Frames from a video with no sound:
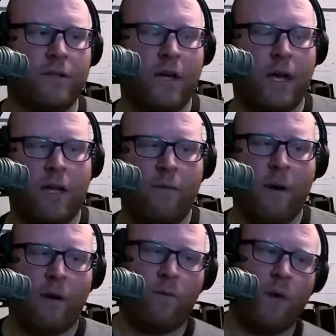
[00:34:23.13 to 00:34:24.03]
talking
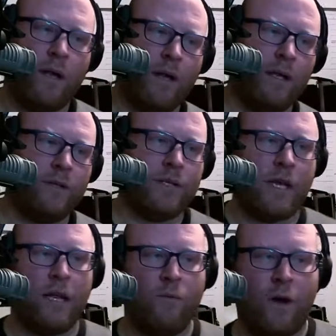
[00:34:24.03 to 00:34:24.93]
about what he
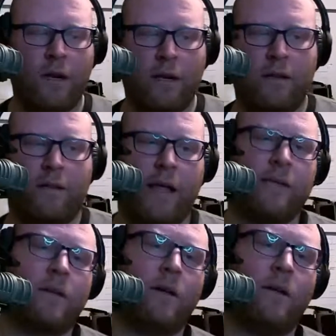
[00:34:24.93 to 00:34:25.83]
said he wanted in the
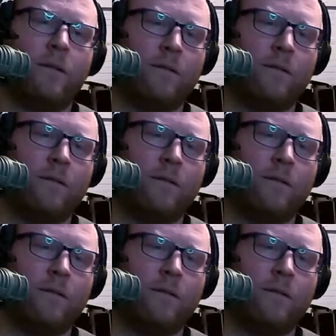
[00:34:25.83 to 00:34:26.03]
last call.